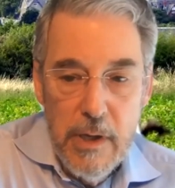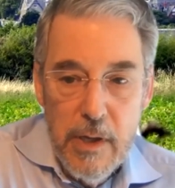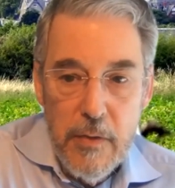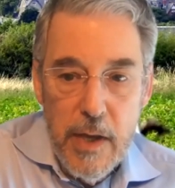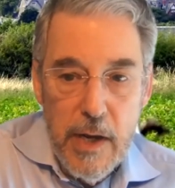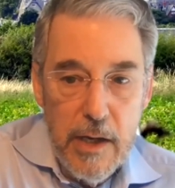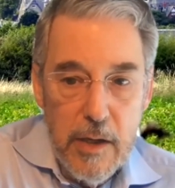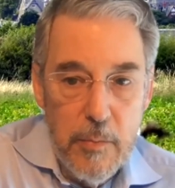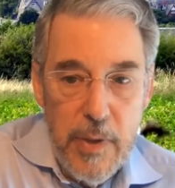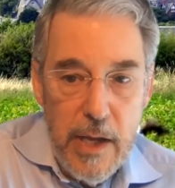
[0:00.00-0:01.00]
then I
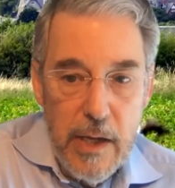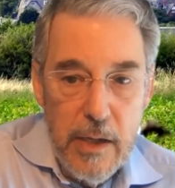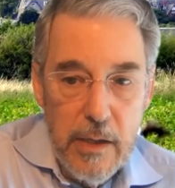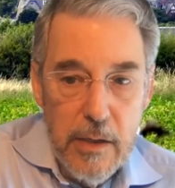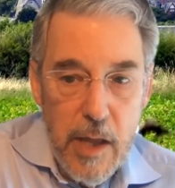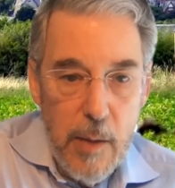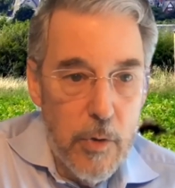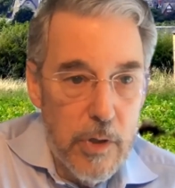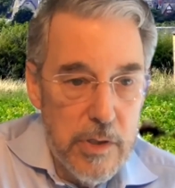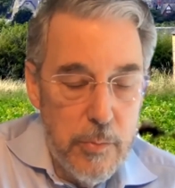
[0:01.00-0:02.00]
can pay
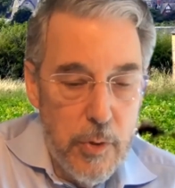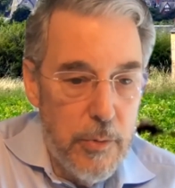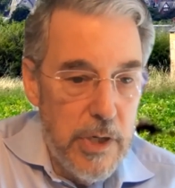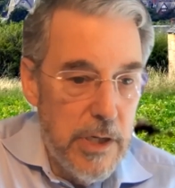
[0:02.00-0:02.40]
Climeworks to put 3